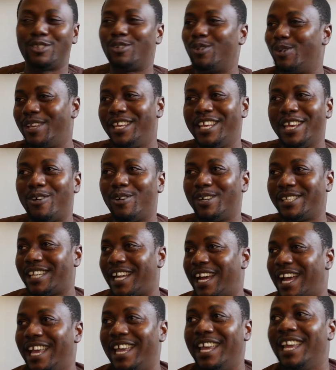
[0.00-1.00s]
So here was
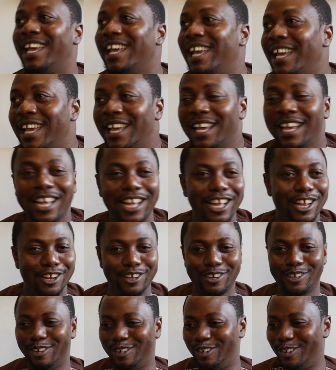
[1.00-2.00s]
I
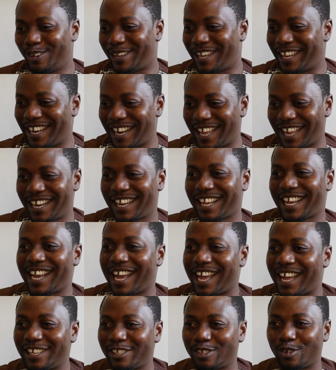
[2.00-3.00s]
looking at
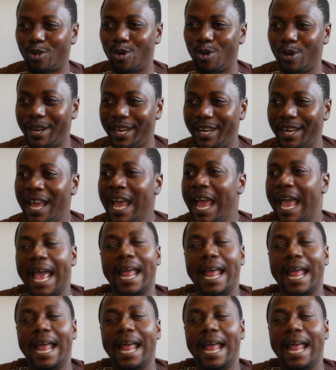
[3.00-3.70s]
cars going,